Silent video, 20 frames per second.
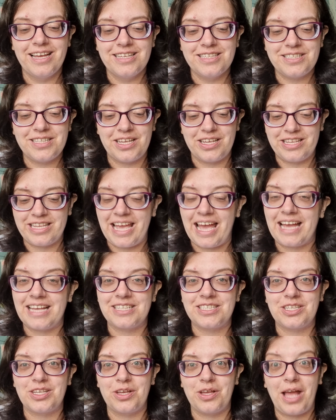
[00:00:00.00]
So yeah,
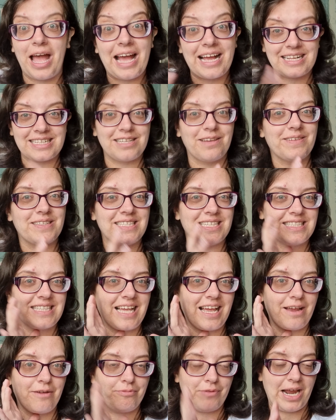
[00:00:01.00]
so activities
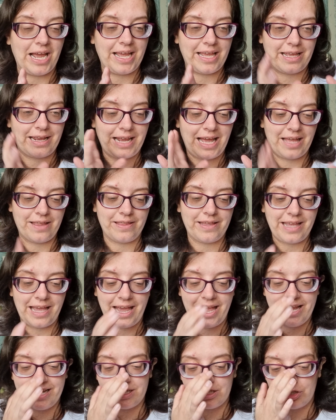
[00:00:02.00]
are right at the
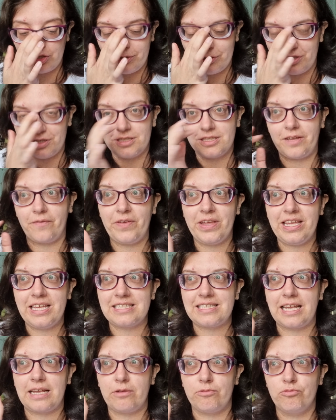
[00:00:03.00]
entrance. I think
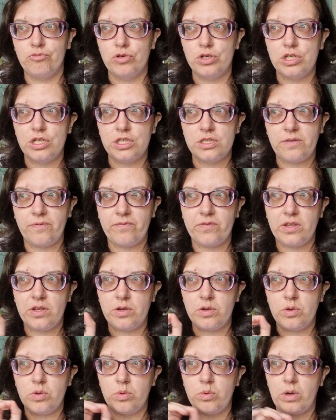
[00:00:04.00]
it's like
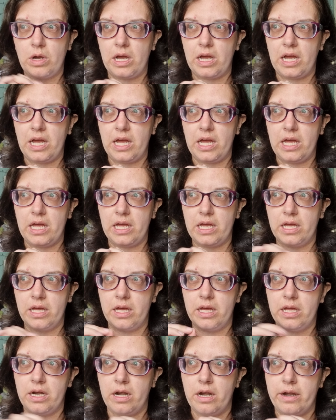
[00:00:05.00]
Roseview
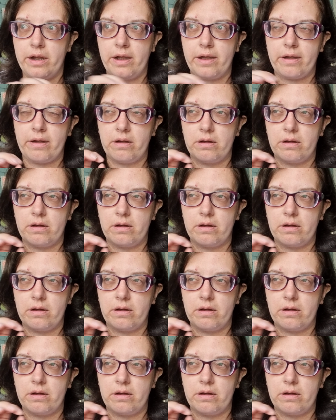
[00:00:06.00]
and